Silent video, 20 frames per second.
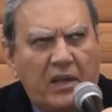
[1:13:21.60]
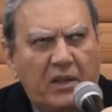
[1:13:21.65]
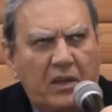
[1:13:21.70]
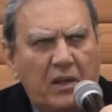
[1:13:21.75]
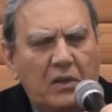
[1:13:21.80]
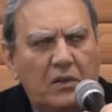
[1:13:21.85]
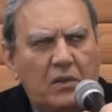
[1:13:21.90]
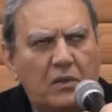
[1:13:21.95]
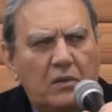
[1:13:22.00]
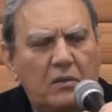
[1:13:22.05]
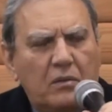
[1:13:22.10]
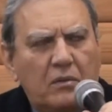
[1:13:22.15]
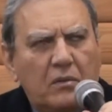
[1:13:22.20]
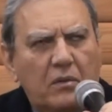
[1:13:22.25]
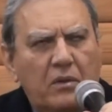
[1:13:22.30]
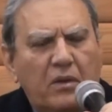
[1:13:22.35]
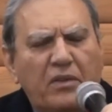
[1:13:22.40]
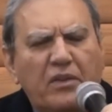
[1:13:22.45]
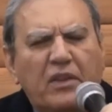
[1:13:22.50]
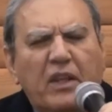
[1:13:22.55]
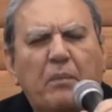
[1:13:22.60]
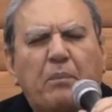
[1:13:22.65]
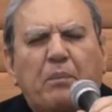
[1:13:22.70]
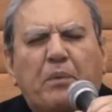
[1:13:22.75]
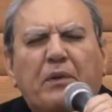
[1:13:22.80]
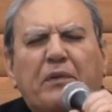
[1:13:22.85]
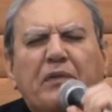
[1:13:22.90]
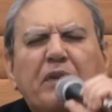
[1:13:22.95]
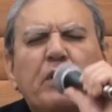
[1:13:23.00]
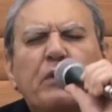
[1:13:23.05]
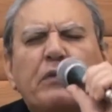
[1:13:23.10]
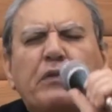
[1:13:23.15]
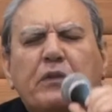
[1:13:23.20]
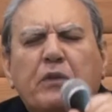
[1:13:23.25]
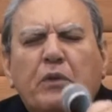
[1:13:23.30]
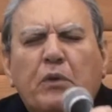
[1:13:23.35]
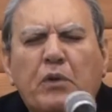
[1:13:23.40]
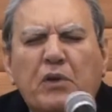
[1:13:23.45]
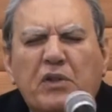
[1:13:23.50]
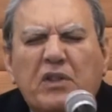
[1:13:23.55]
of the sex addict,
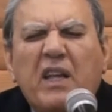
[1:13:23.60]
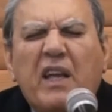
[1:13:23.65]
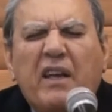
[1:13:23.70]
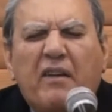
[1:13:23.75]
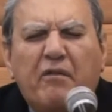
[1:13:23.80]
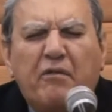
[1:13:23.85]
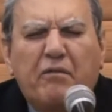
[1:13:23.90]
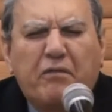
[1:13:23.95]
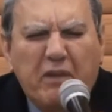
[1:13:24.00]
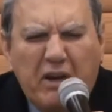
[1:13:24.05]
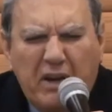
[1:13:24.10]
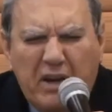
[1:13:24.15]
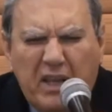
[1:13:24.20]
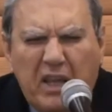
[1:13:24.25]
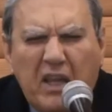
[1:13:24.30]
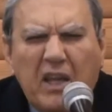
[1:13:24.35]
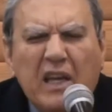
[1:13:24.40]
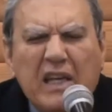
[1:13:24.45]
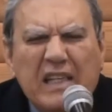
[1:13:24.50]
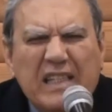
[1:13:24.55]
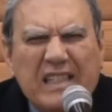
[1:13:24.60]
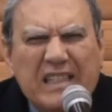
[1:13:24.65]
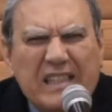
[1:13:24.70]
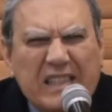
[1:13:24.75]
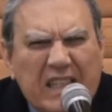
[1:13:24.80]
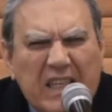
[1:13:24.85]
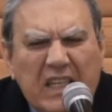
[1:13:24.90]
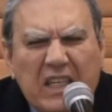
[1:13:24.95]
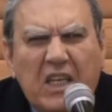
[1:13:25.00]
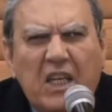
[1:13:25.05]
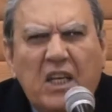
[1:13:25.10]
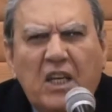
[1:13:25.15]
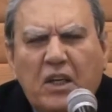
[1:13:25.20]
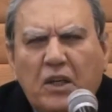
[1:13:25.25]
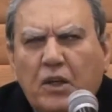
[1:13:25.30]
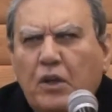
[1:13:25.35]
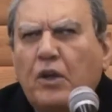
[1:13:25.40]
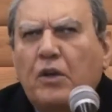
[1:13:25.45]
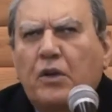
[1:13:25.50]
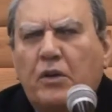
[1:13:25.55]
they prefer, of course, very
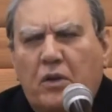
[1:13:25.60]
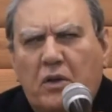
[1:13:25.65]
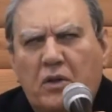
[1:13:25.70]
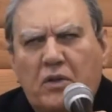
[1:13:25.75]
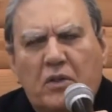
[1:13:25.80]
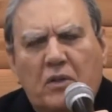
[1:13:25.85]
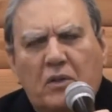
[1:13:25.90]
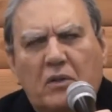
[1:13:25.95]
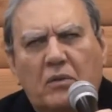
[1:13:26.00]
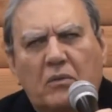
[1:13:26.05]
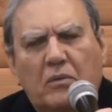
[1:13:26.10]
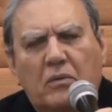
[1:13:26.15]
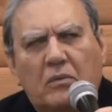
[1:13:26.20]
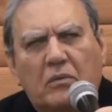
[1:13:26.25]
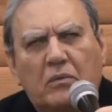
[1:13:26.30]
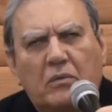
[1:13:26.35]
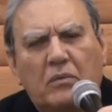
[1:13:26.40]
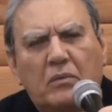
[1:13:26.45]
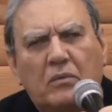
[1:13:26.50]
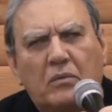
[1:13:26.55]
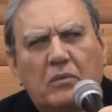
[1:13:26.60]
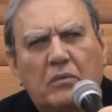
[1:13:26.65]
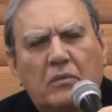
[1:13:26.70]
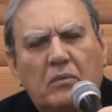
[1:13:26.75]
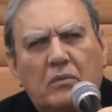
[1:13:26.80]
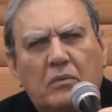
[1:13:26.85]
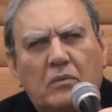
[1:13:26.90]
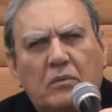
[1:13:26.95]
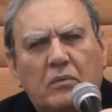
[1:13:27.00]
skinny girls.